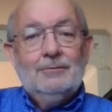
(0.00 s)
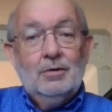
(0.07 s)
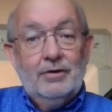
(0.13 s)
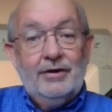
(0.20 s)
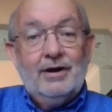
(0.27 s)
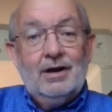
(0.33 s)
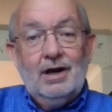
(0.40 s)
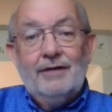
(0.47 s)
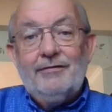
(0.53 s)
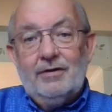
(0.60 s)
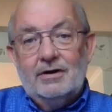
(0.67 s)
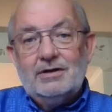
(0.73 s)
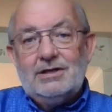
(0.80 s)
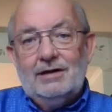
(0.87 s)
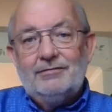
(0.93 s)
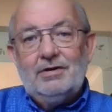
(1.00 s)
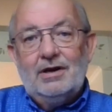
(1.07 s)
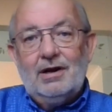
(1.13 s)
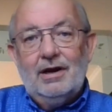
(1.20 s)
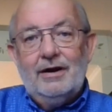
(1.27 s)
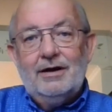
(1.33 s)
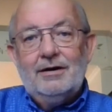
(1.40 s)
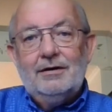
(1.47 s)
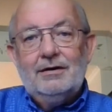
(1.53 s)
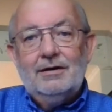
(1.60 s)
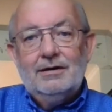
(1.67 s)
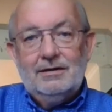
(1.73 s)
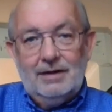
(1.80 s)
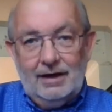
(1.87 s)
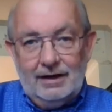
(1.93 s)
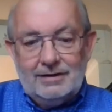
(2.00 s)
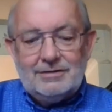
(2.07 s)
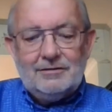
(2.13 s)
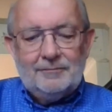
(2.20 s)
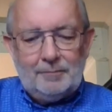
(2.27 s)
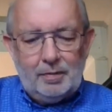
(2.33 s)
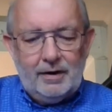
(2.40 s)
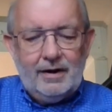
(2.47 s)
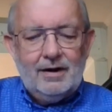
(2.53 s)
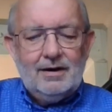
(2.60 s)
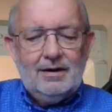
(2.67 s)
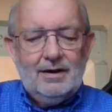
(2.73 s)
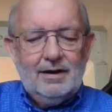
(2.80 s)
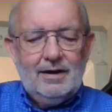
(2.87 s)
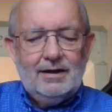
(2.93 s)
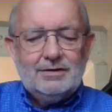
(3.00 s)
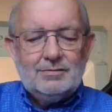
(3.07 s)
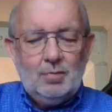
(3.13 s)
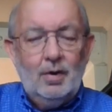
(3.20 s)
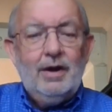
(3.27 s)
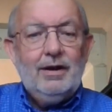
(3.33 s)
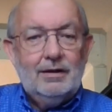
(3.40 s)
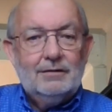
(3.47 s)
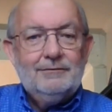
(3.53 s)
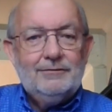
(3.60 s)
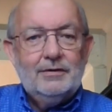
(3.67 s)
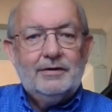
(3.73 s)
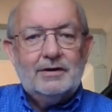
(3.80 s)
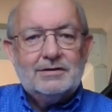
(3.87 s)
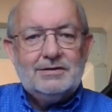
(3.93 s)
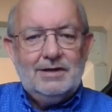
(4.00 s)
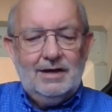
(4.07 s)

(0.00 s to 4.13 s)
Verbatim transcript: well, their governors have declared days of prayer as well for their